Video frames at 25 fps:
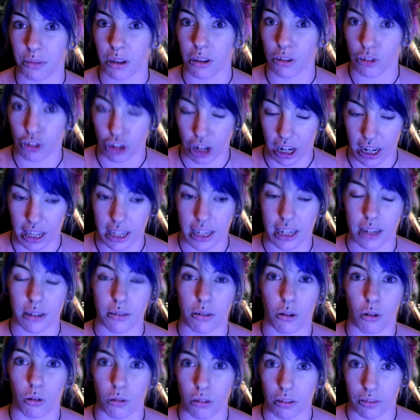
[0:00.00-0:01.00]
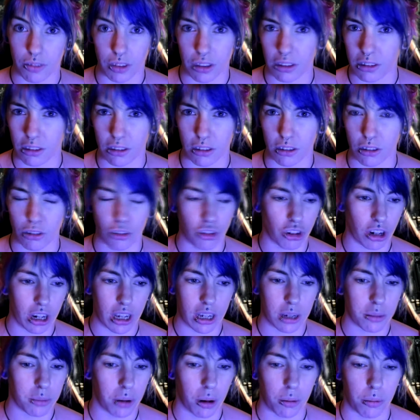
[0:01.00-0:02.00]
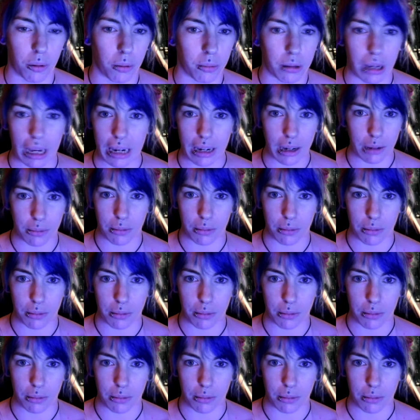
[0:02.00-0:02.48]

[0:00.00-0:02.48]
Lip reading: Australian. All of this is Australian, but I'll probably